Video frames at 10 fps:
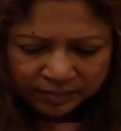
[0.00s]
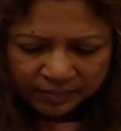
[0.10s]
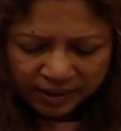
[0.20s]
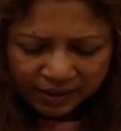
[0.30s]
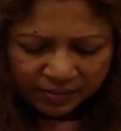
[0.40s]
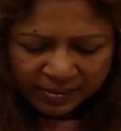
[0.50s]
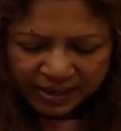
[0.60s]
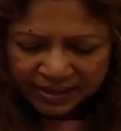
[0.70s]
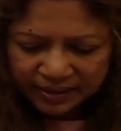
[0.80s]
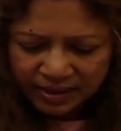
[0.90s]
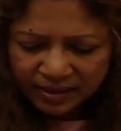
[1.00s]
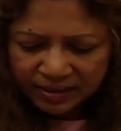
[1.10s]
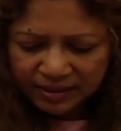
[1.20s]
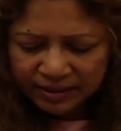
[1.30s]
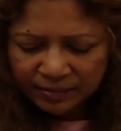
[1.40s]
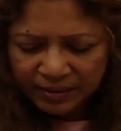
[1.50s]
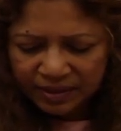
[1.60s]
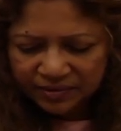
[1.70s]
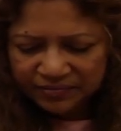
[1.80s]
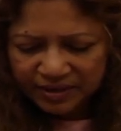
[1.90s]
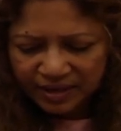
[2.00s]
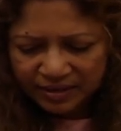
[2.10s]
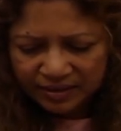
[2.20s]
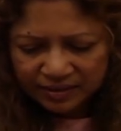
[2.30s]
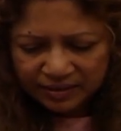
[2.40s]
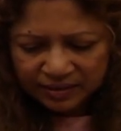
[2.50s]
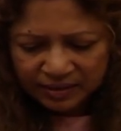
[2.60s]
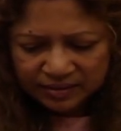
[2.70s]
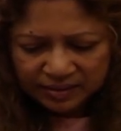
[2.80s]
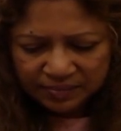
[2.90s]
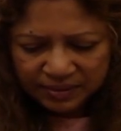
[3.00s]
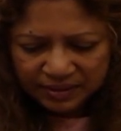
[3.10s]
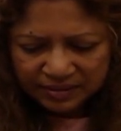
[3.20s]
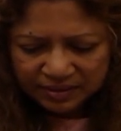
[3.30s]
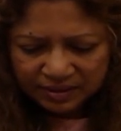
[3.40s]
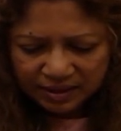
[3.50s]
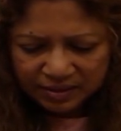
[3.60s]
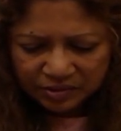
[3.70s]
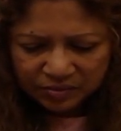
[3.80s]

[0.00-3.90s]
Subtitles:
You can part it up, a little part of that. Example is this I2